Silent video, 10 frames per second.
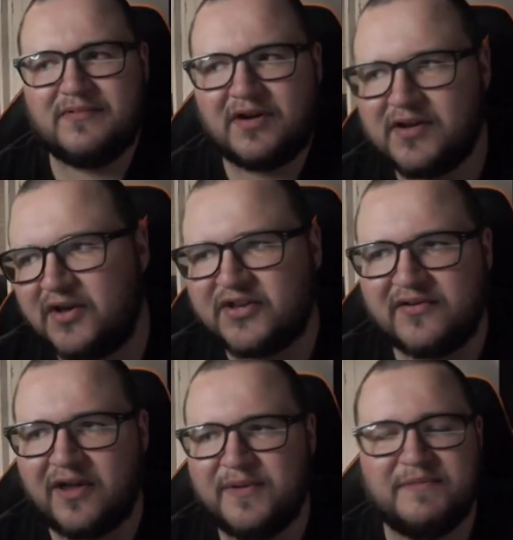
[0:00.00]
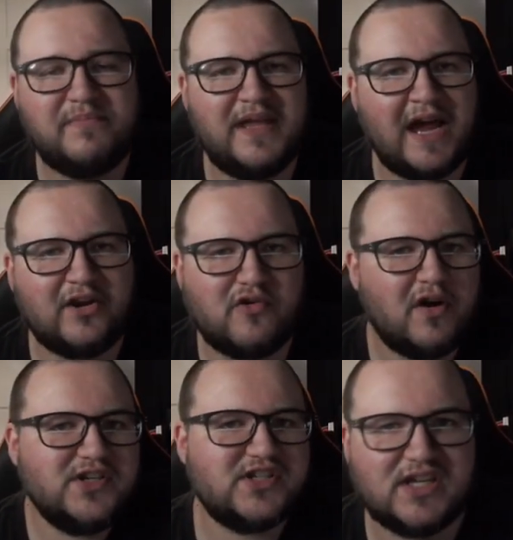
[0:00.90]
ah, I, I don't know." He, he had a
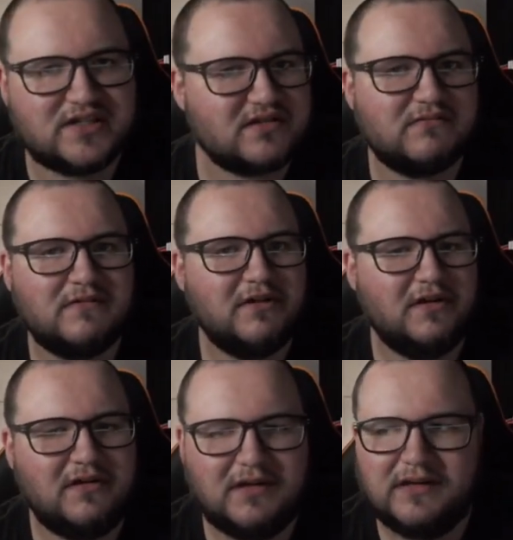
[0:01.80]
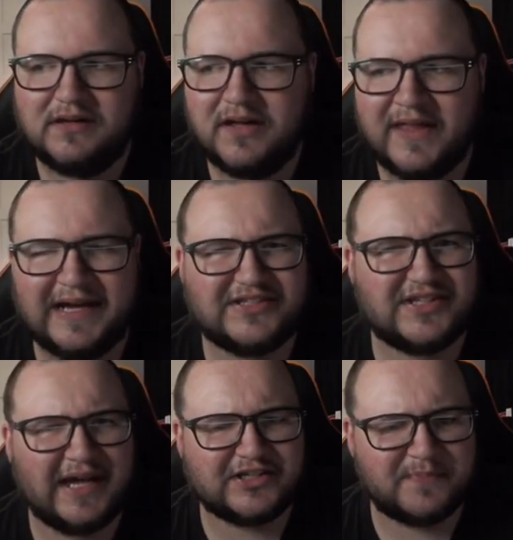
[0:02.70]
crisis, and that's
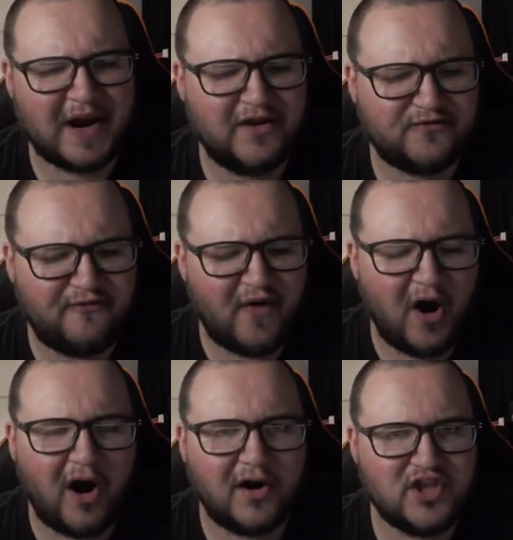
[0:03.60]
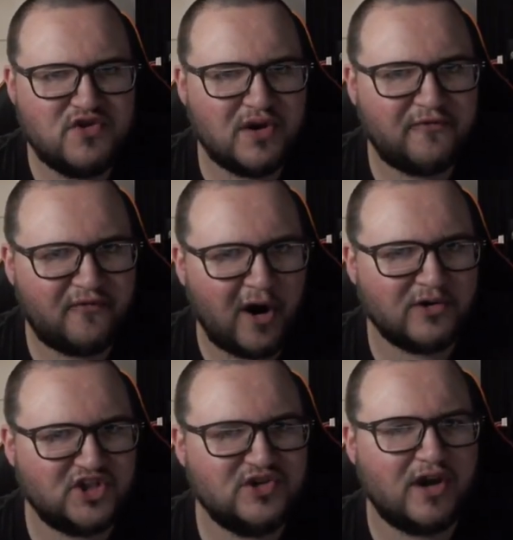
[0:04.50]
that's about as far you, as far
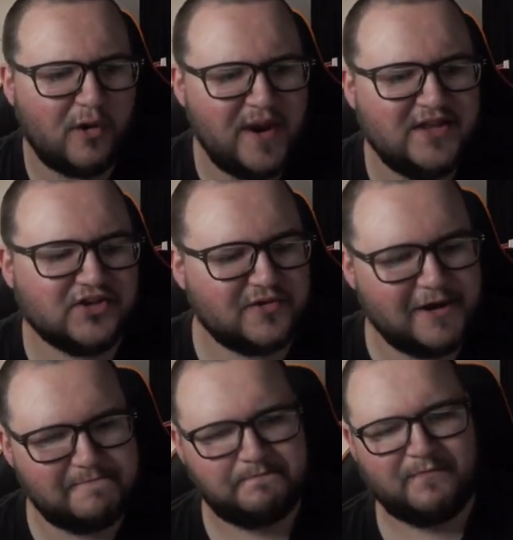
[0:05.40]
as you go into it.